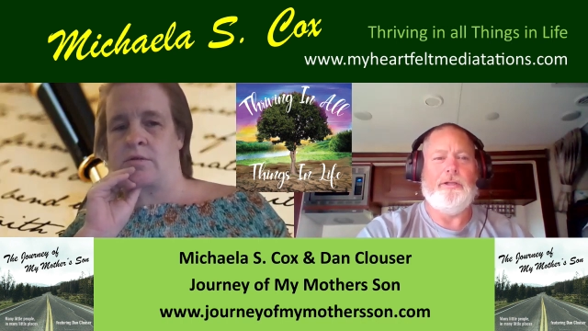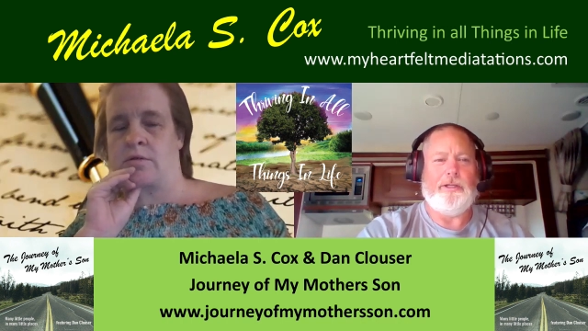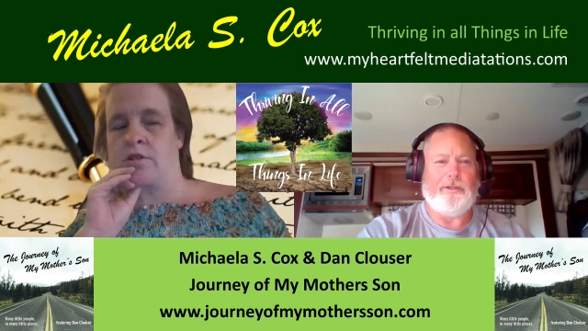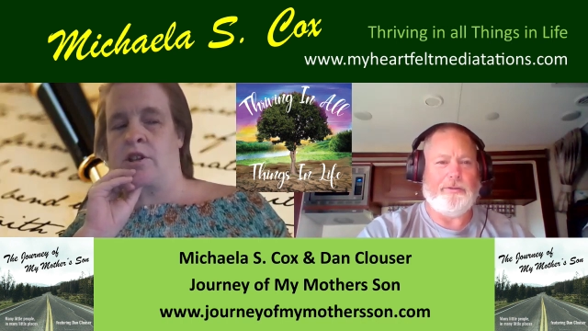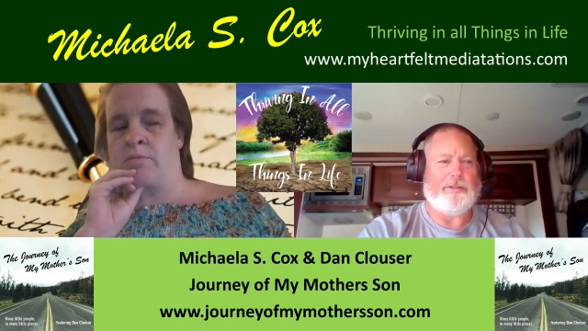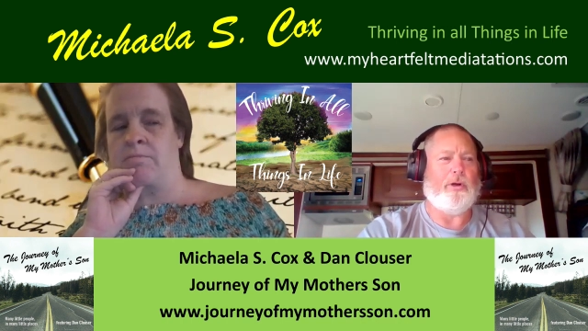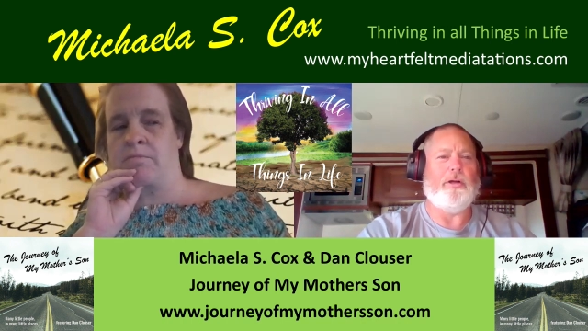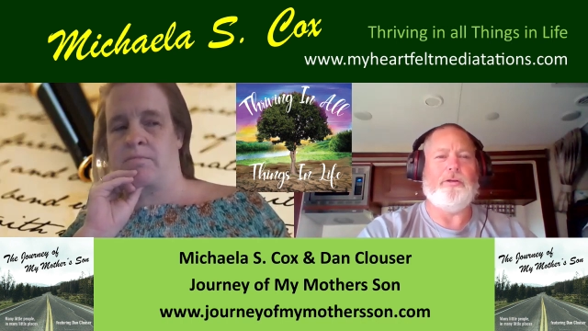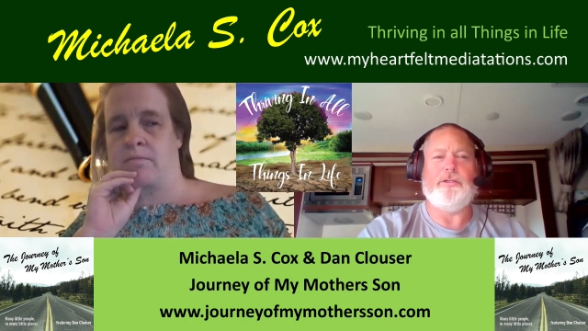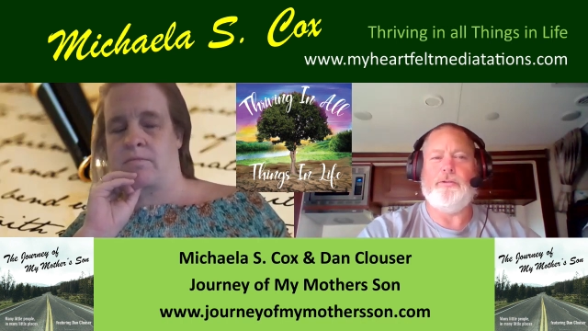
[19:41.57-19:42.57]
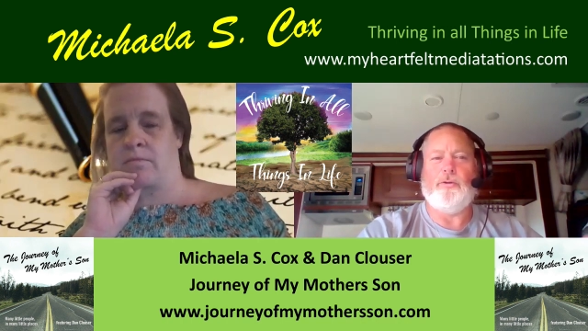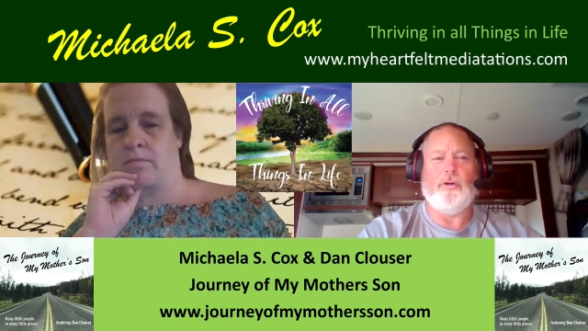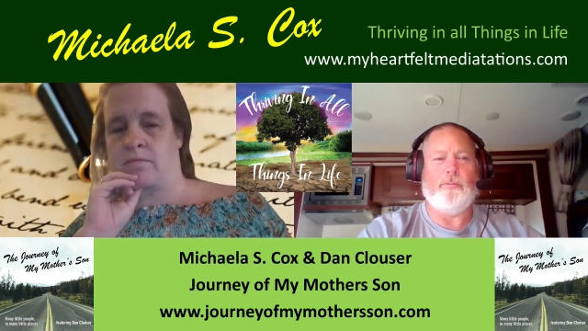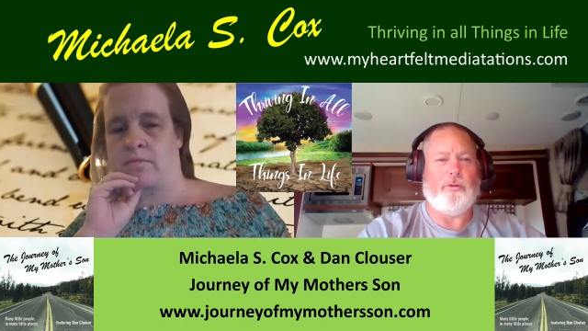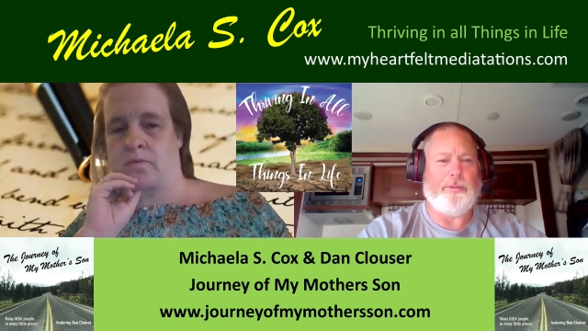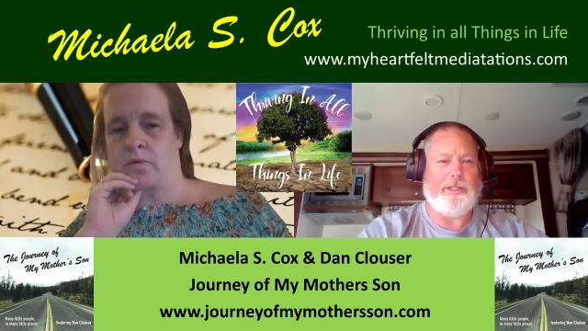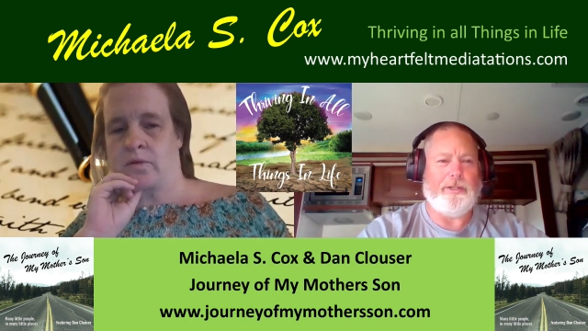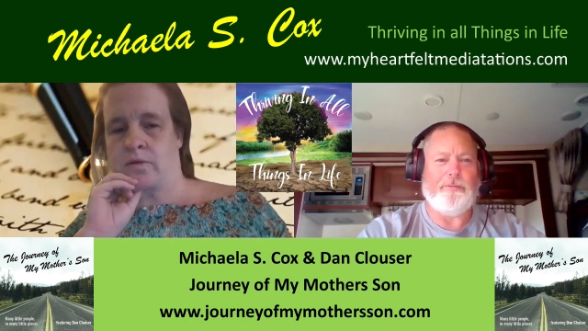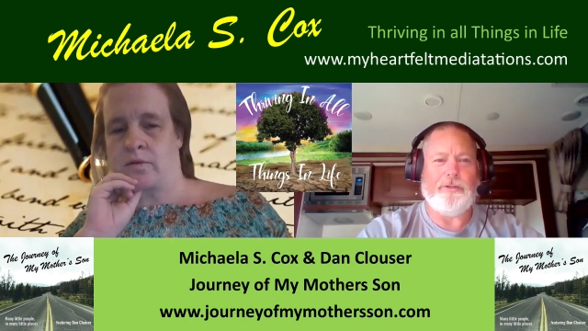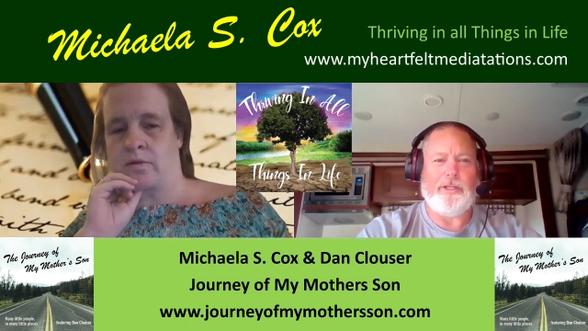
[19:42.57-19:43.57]
Speaker 1: you know tomorrow's new normal will be
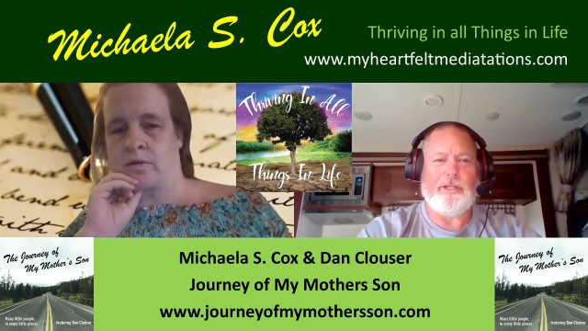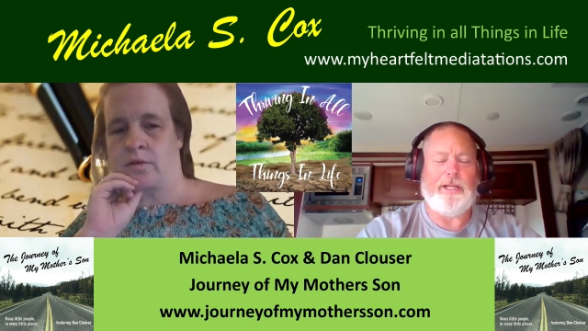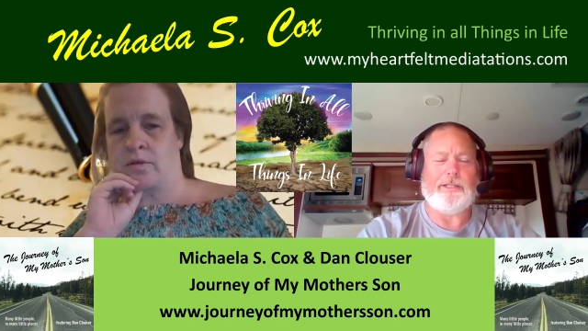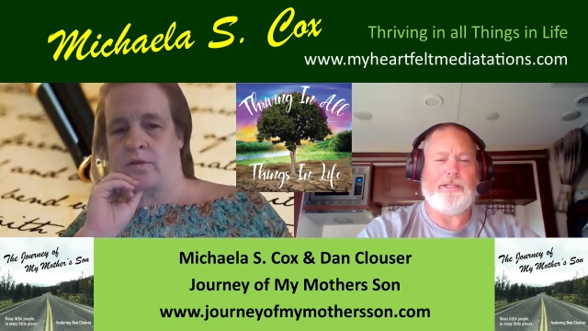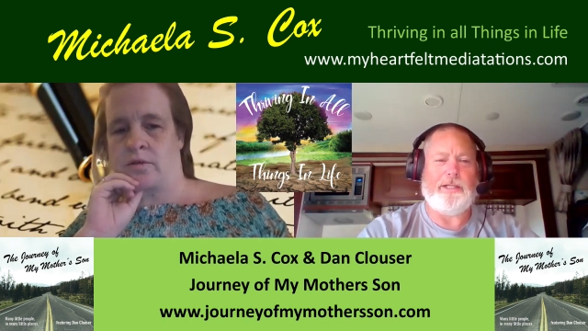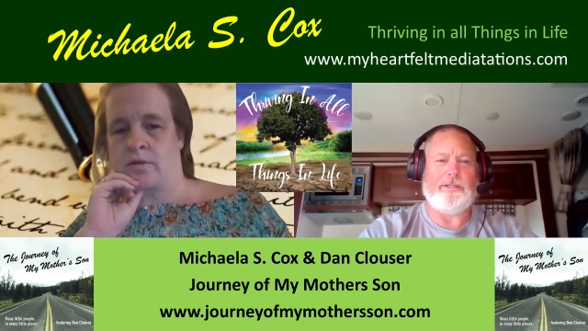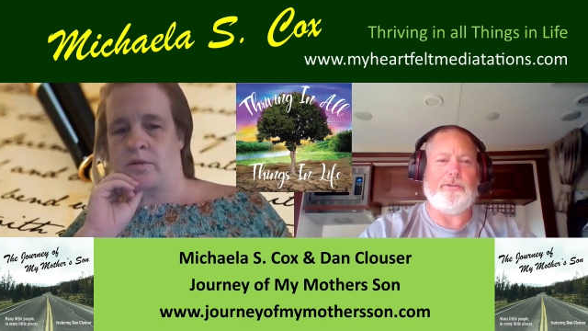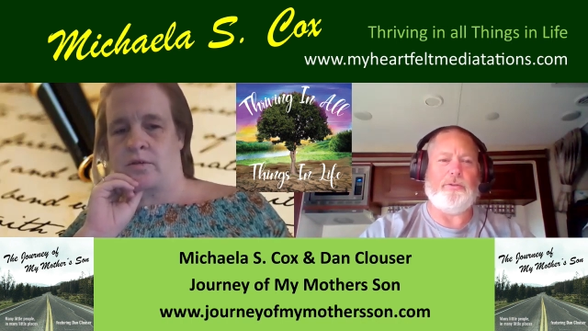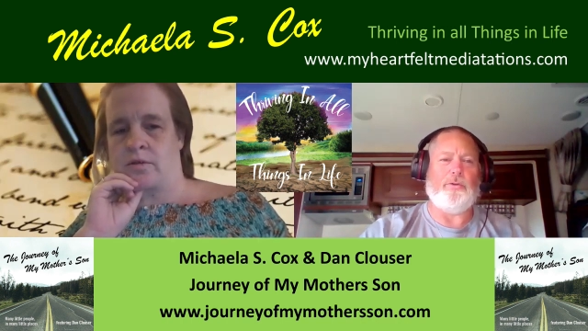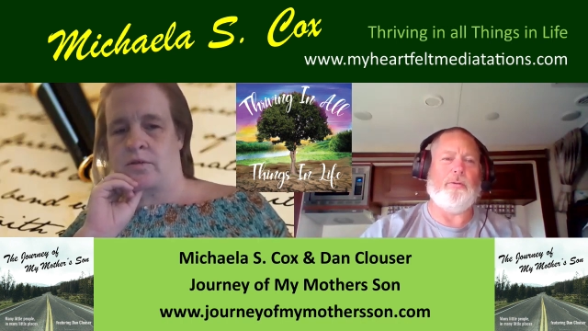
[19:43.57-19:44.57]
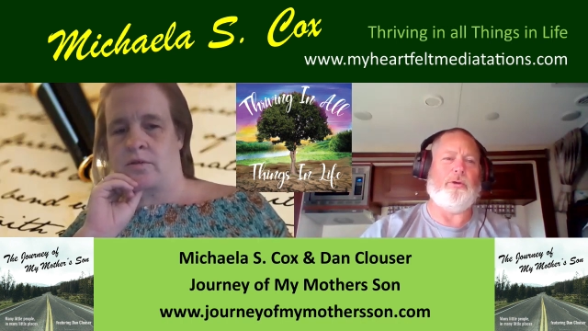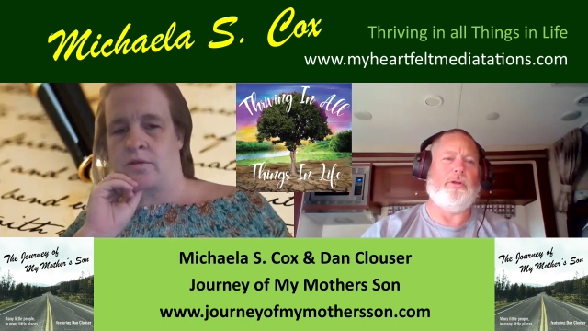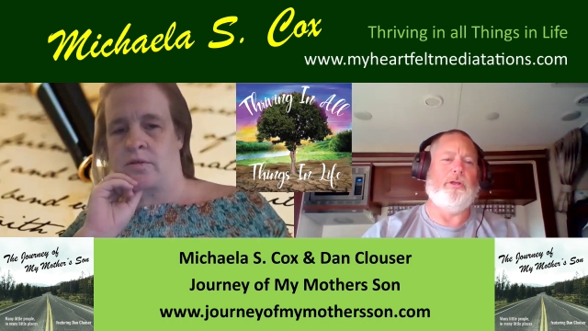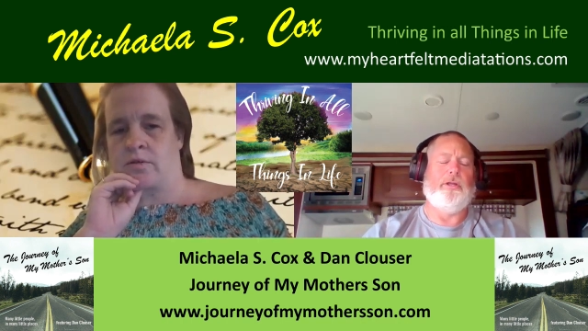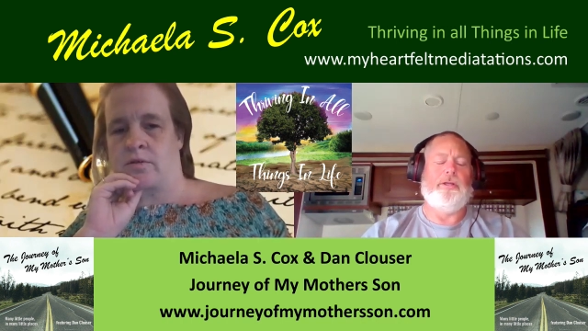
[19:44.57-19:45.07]
different than the next day's new normal